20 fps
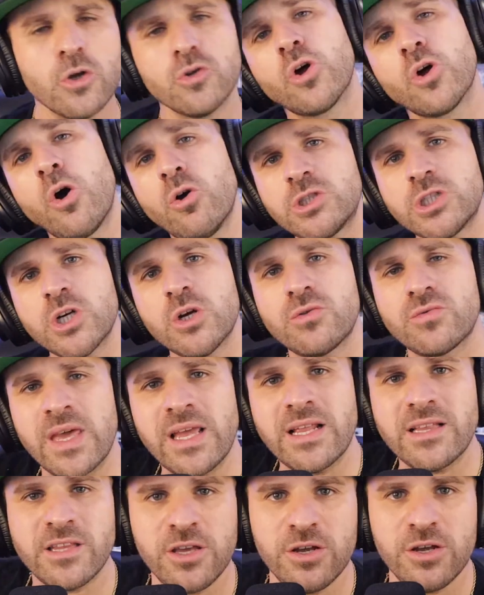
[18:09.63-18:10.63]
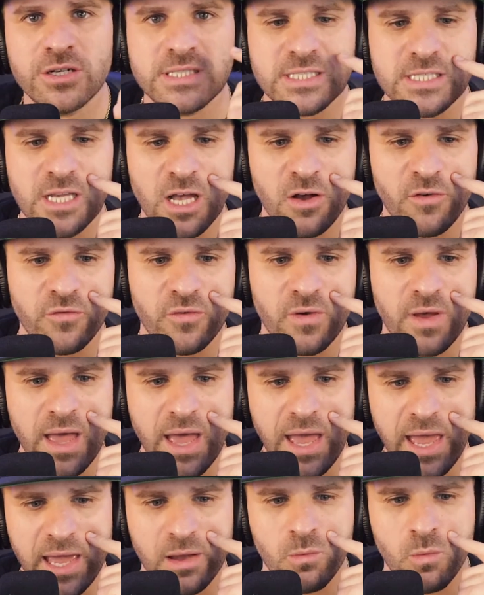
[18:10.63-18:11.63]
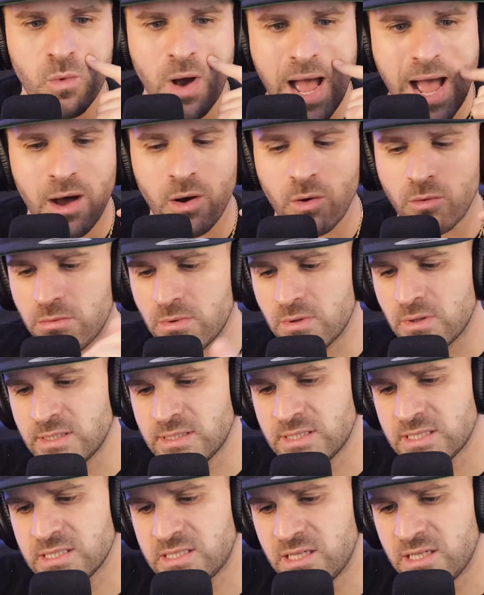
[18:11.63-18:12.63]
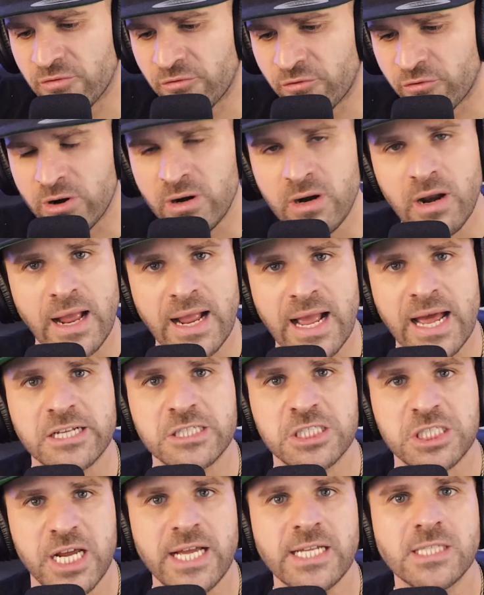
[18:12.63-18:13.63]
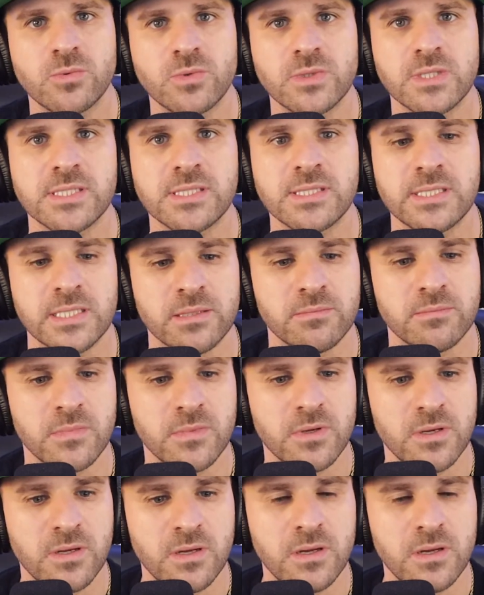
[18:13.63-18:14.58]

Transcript: Don't you think to yourself, hey, wow, this is different. I got a chance with this team.